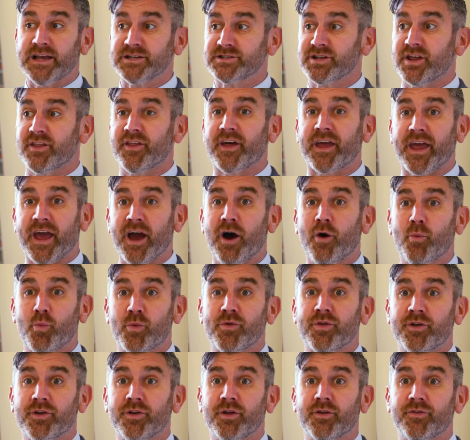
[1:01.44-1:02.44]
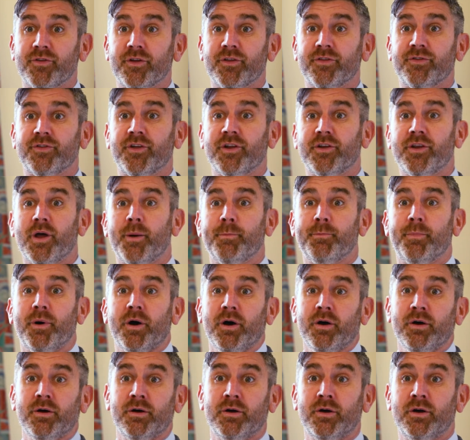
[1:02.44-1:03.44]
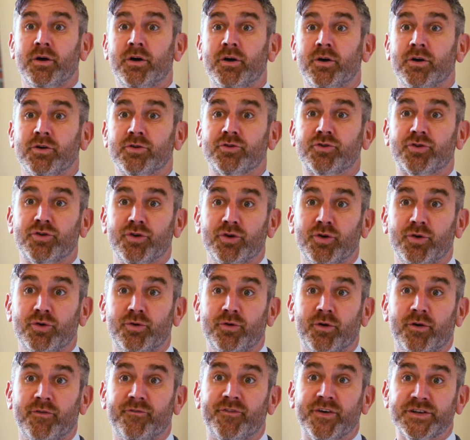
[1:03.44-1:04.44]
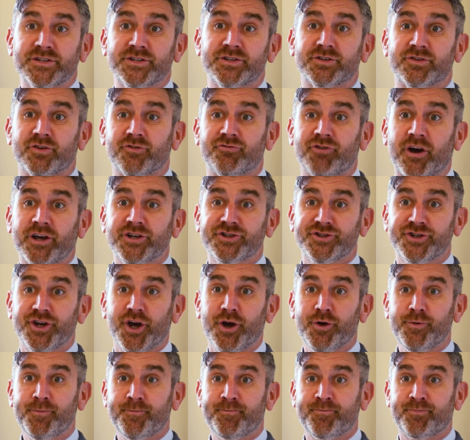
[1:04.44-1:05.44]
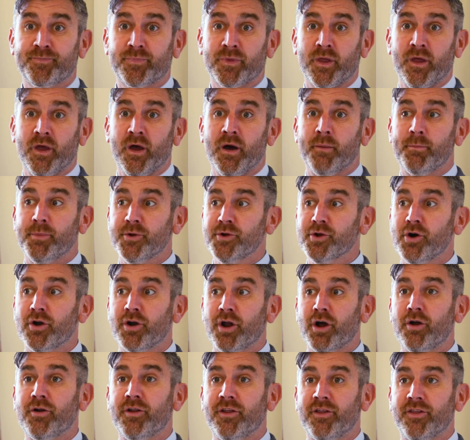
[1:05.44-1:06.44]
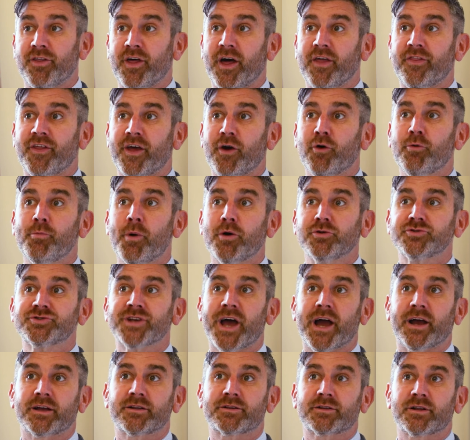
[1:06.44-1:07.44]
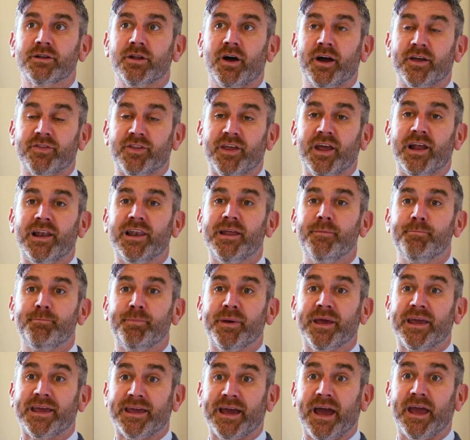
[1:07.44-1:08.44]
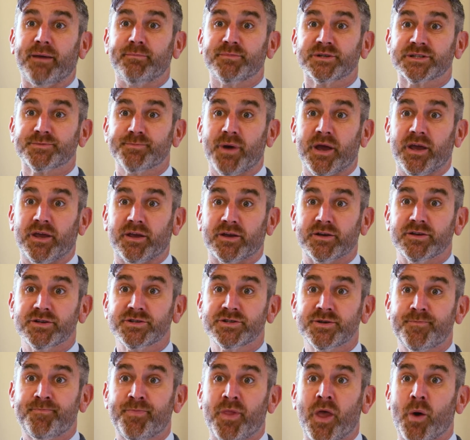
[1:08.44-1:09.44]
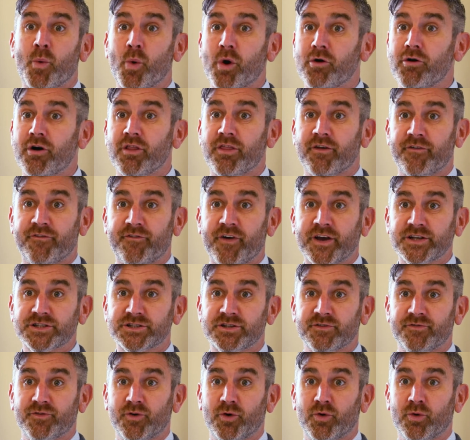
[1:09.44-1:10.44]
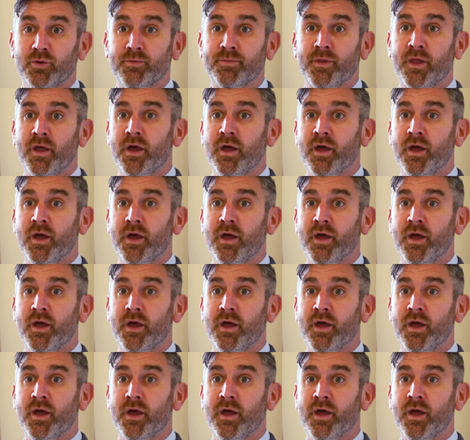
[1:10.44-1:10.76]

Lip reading: is that they help with the number to visitor ratio. But not only that, they almost act like the Olympic Games makers who are at the festival.